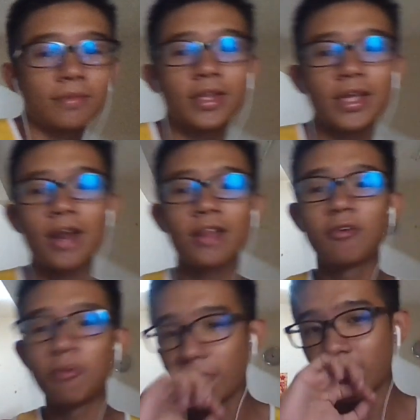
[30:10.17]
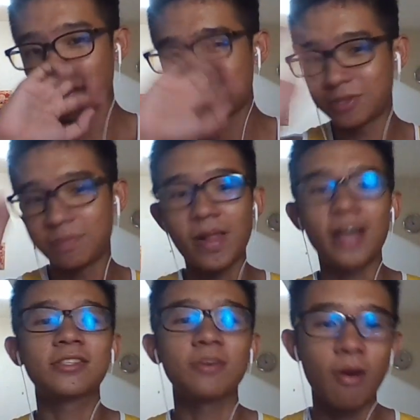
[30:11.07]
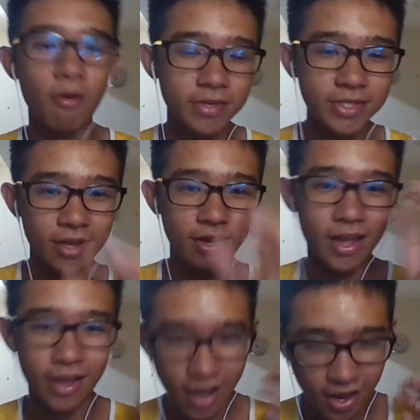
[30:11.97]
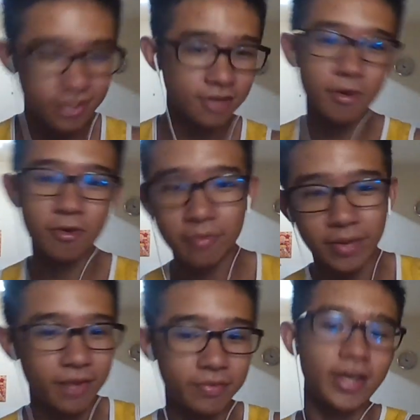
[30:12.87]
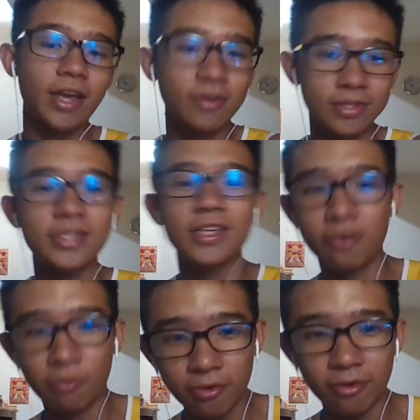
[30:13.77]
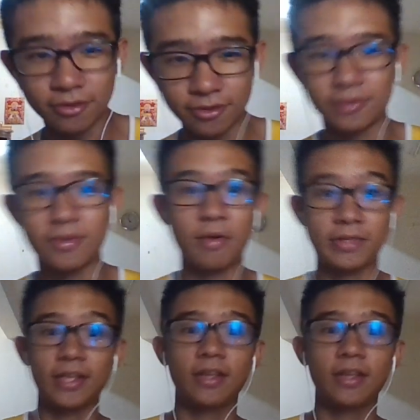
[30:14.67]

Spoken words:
And then the remote control was black. So obviously, I entered my room and I could see the remote control. So I was like,